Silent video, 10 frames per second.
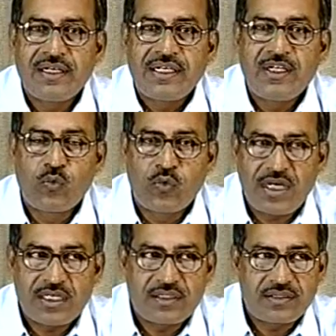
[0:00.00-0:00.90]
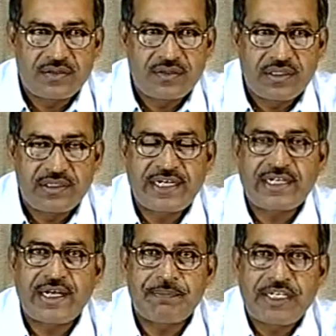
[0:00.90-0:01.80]
you want that
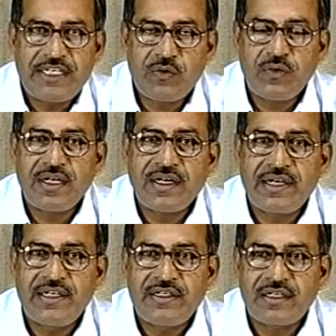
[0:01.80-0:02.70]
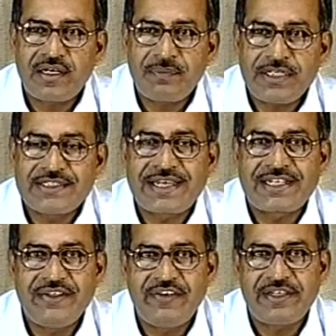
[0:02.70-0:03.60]
a particular interrupt is
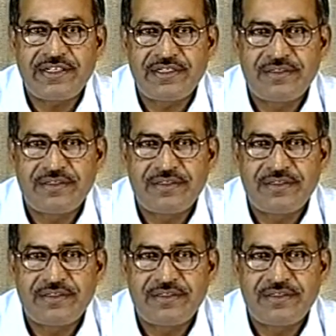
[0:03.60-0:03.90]
activated,